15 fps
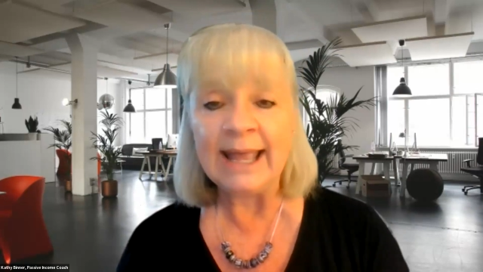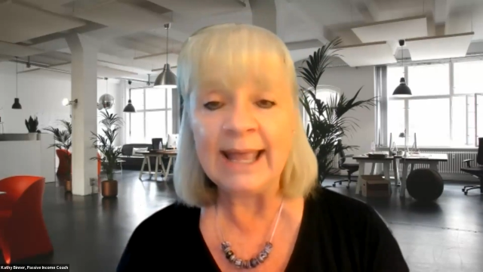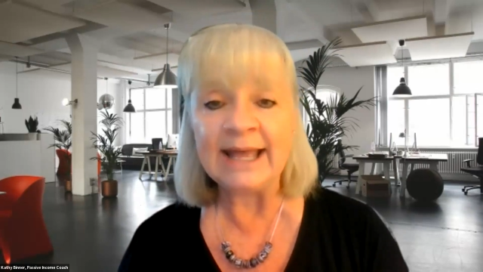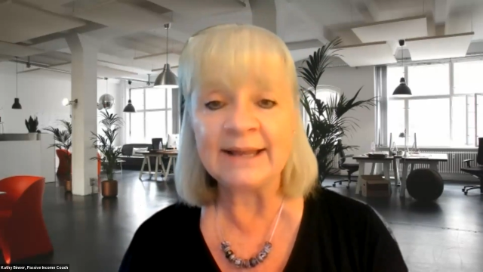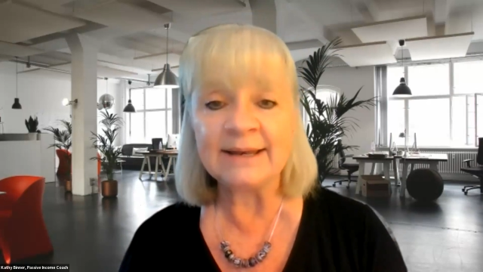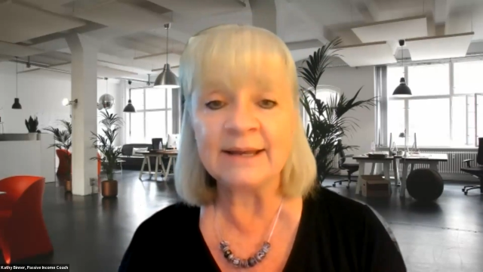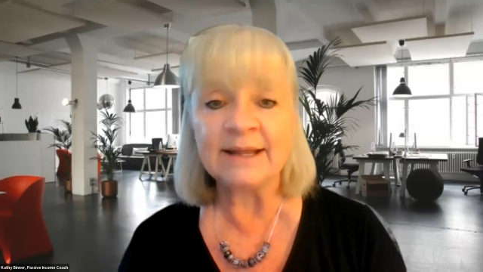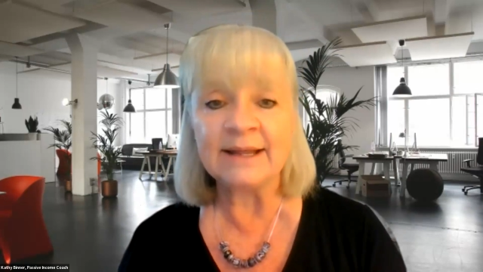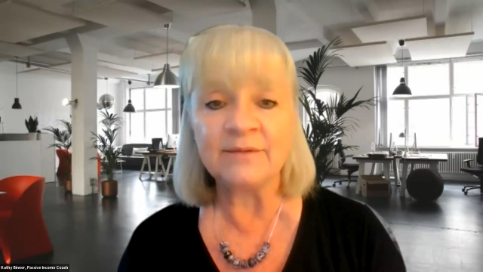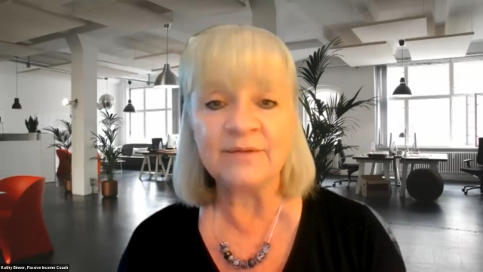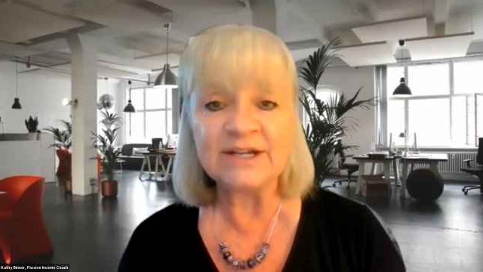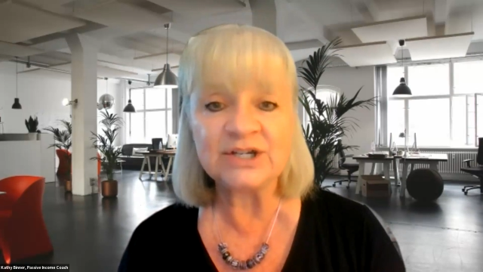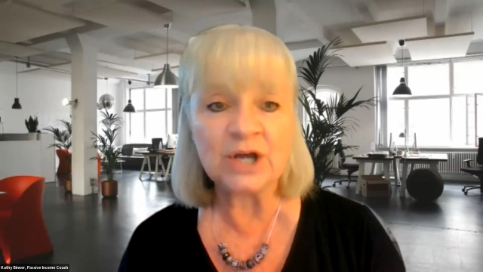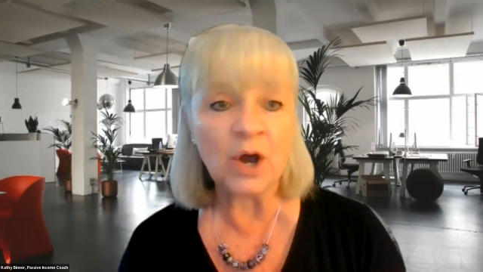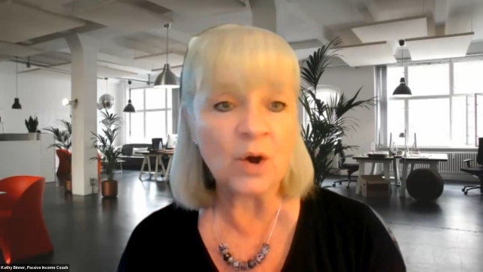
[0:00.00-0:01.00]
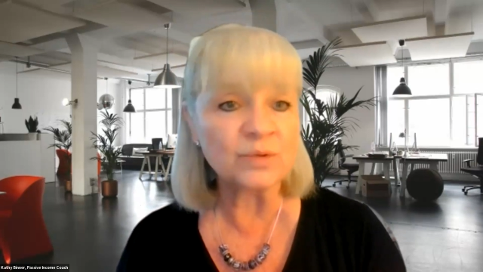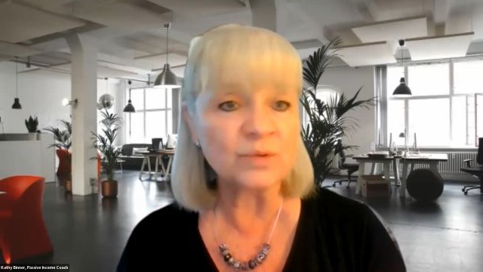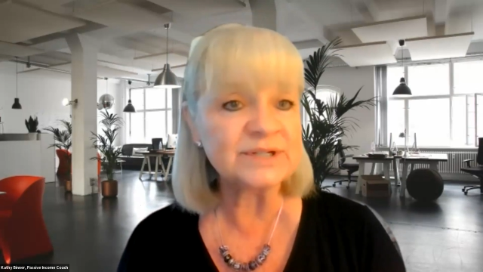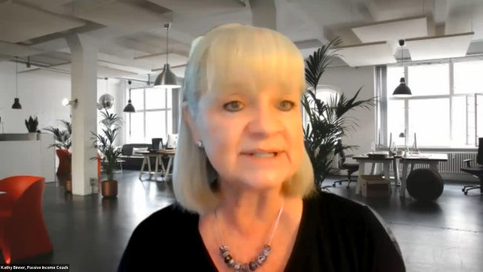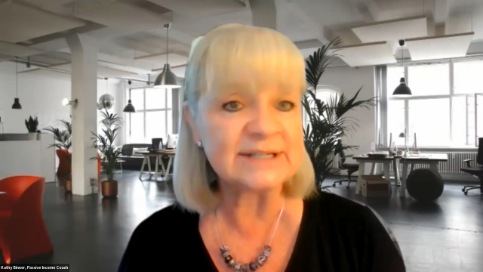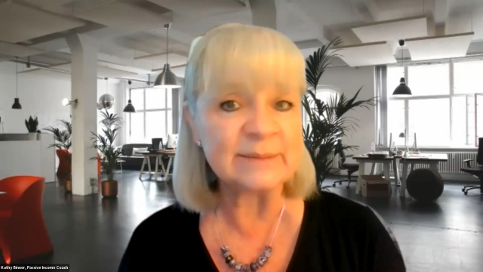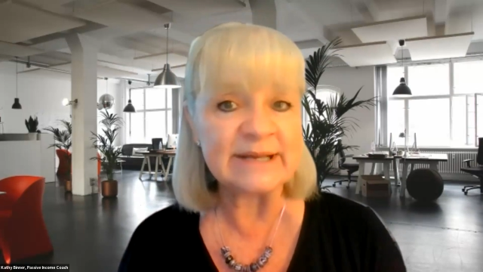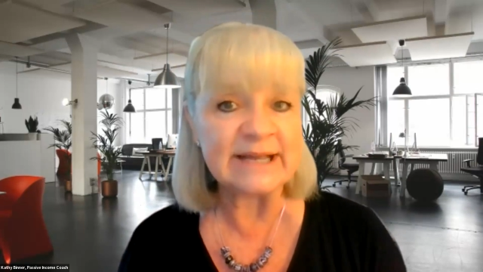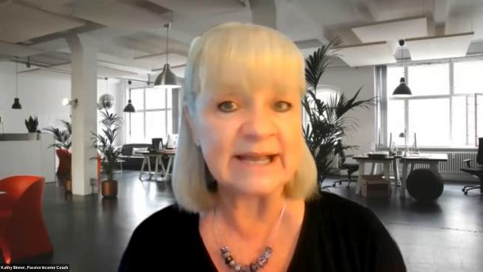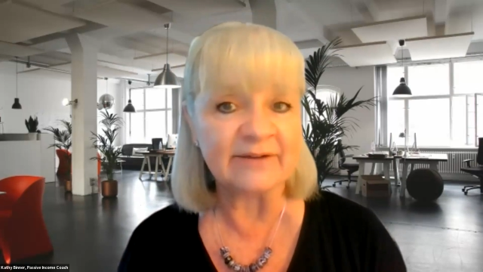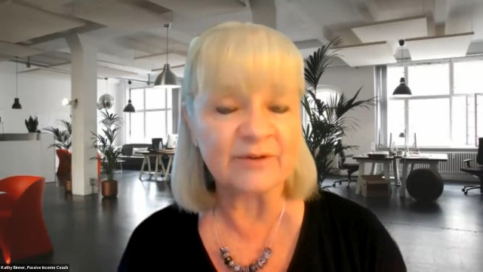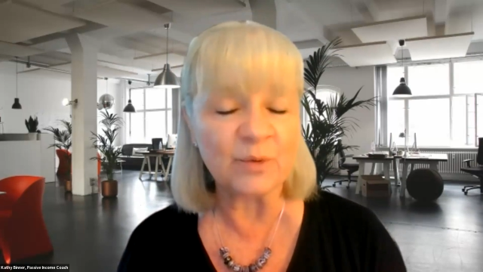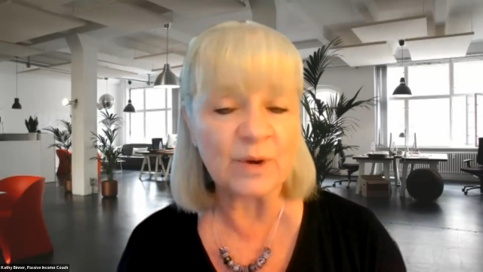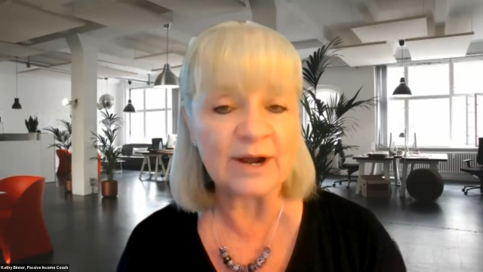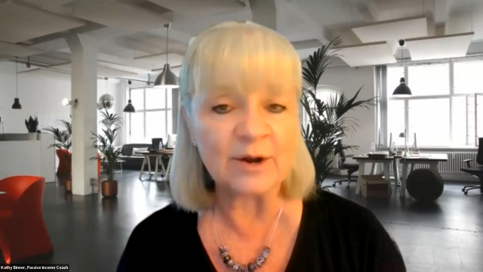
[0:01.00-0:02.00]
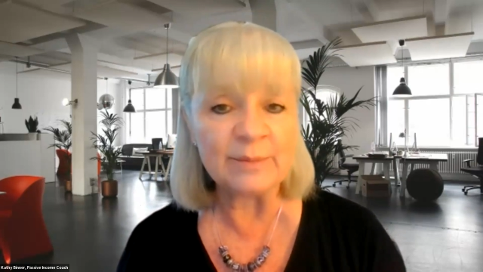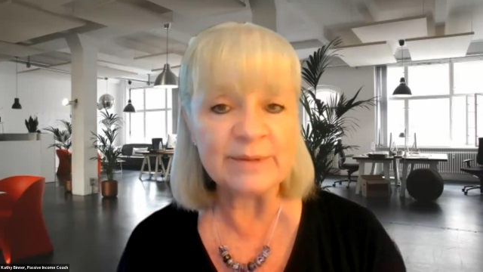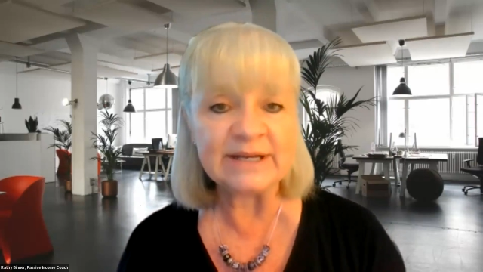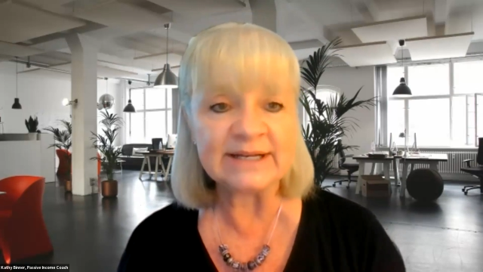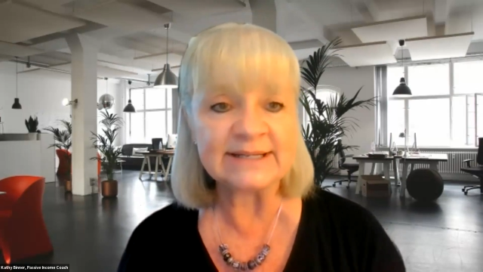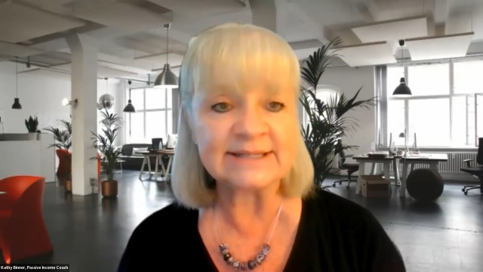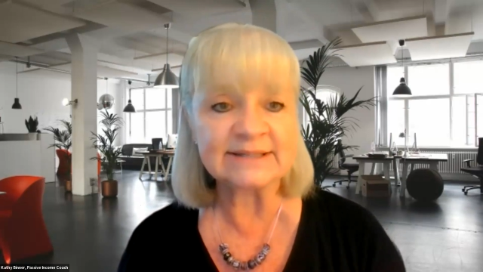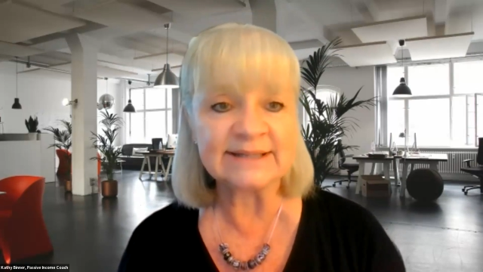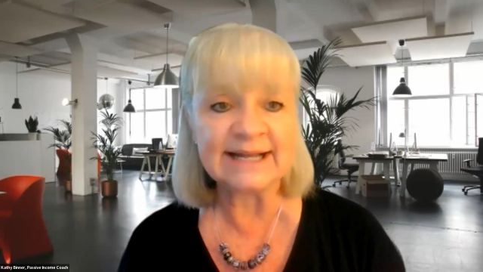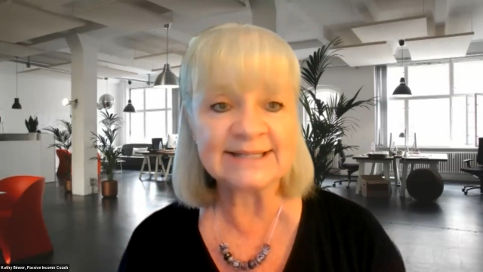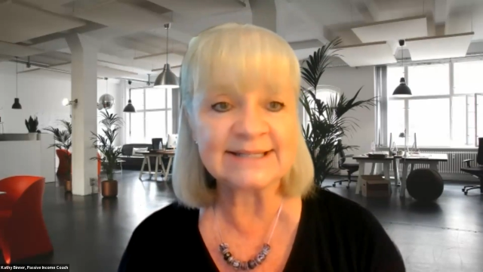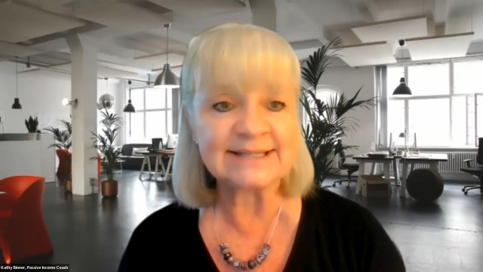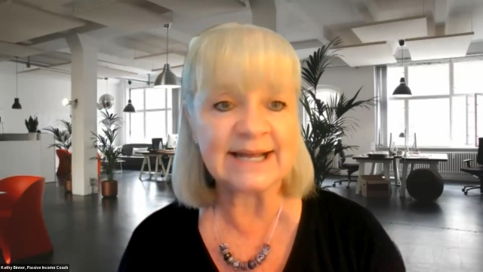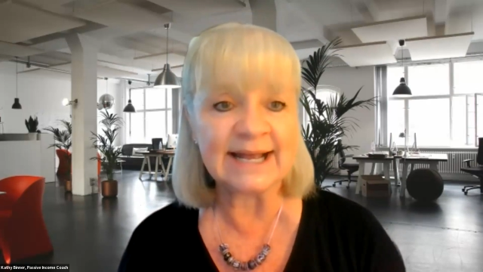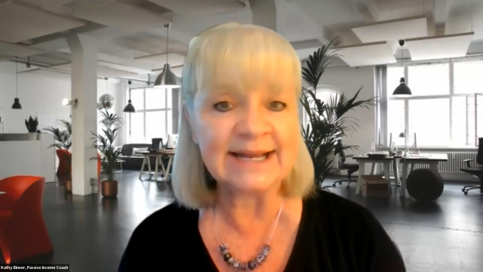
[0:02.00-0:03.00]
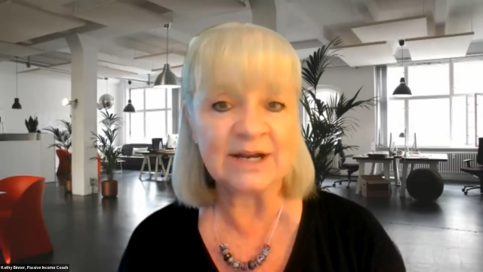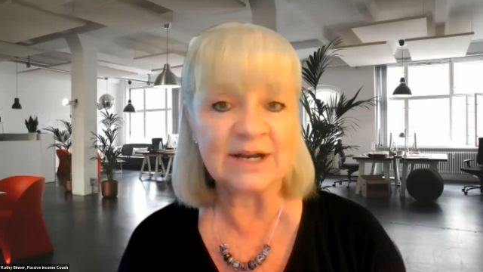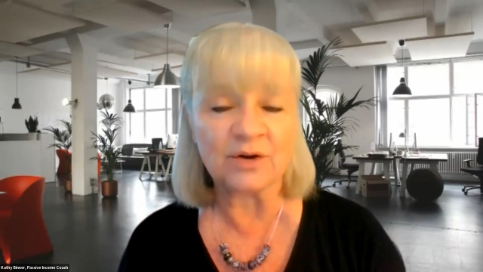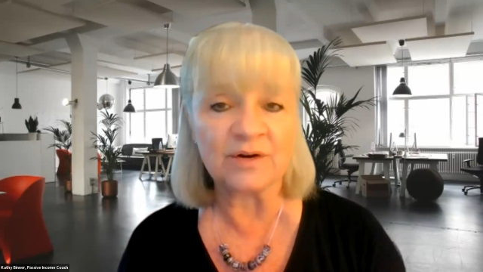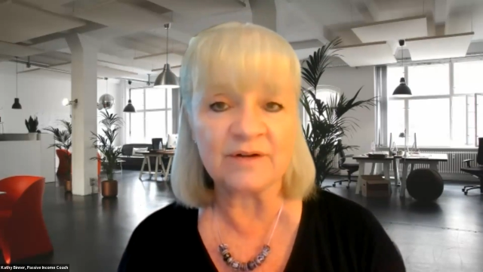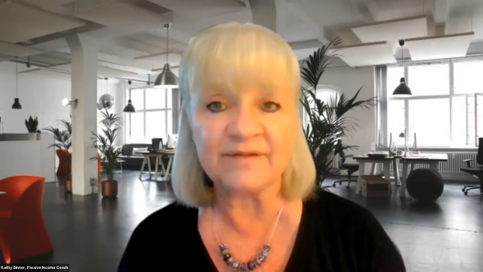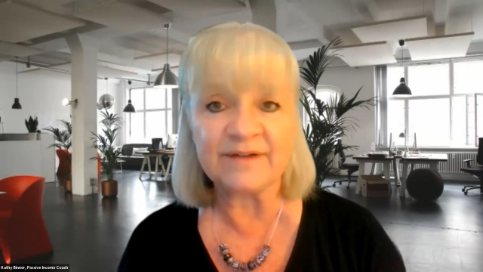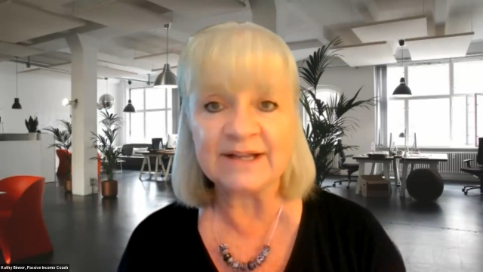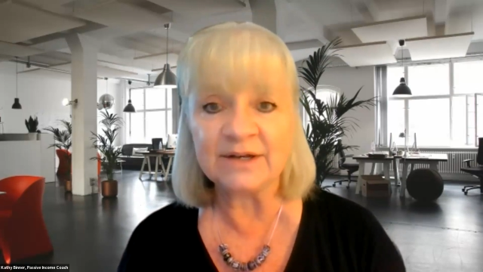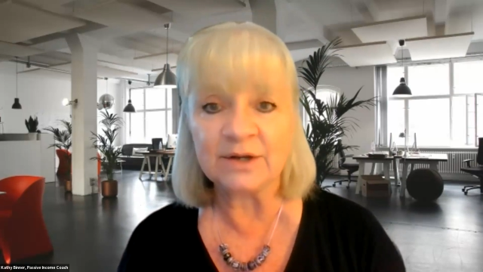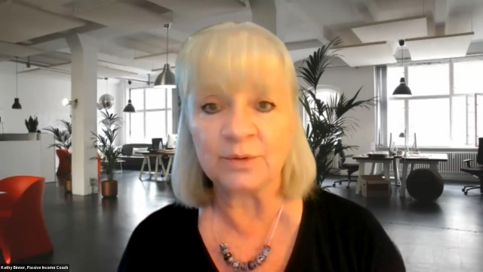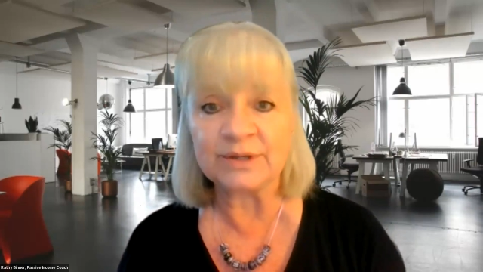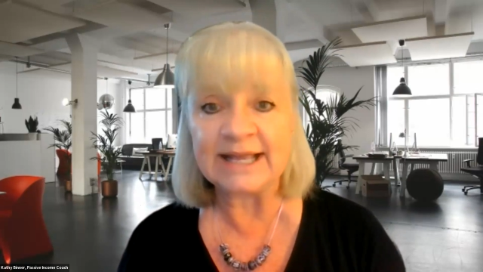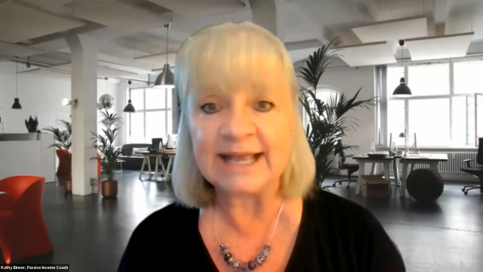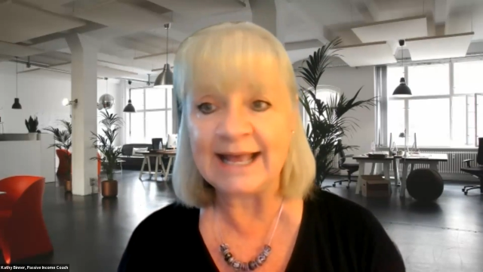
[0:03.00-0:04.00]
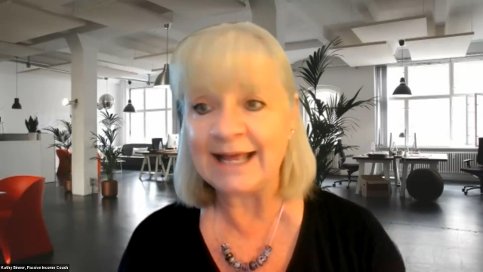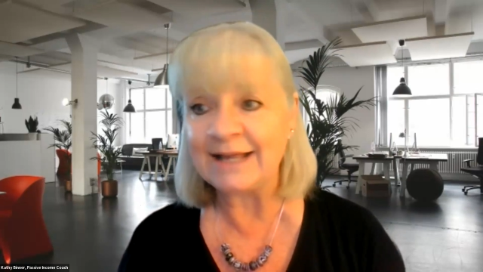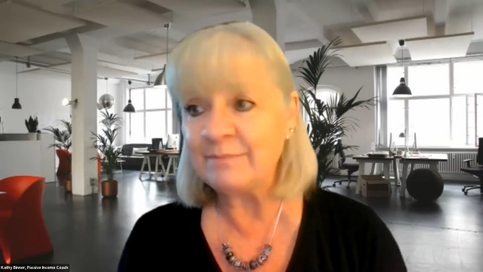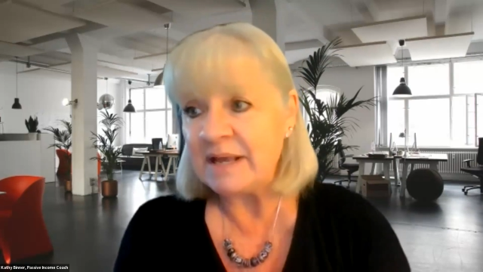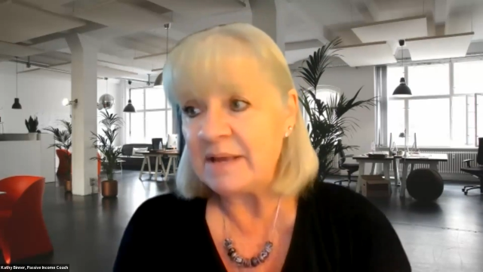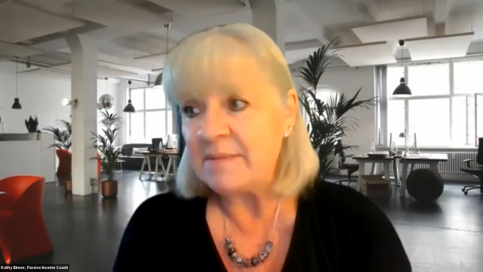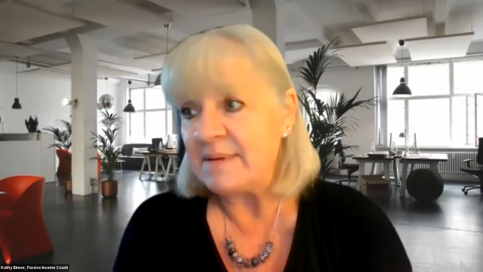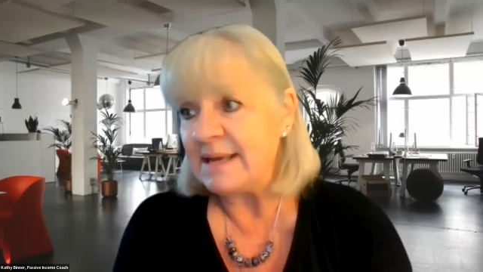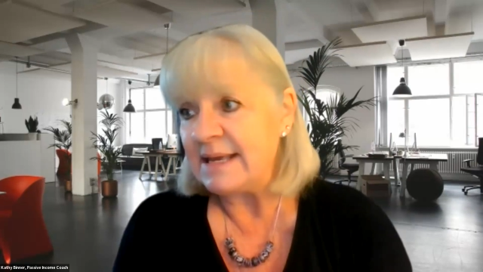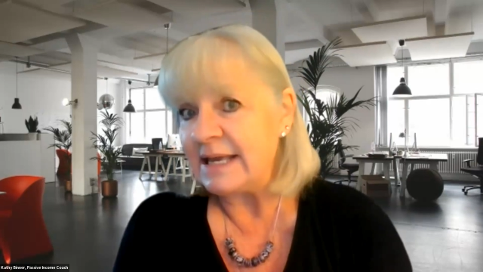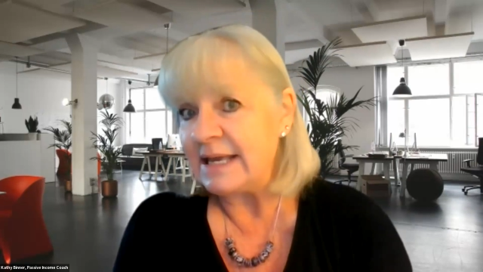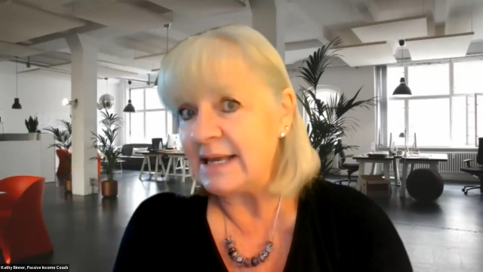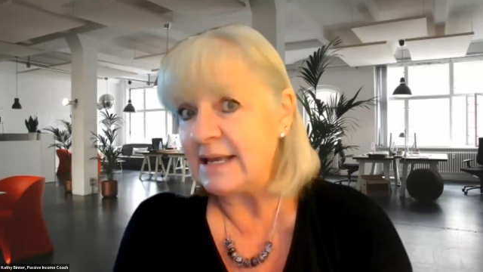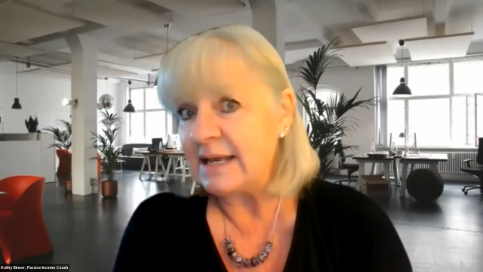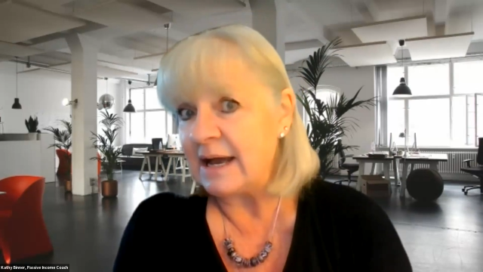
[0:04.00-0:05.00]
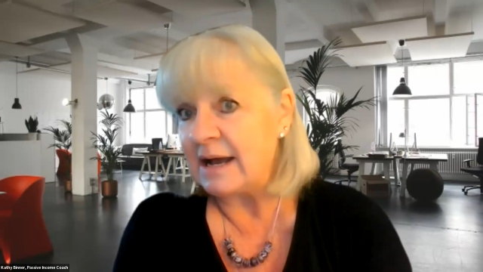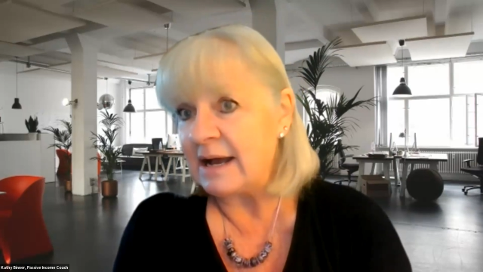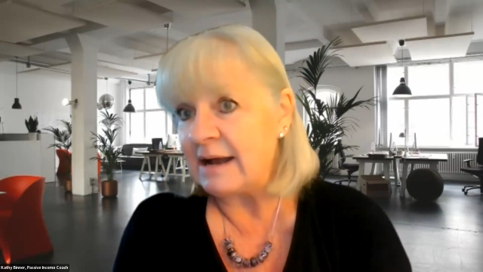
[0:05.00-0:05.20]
And they don't see me everywhere, because last night our event only had maybe,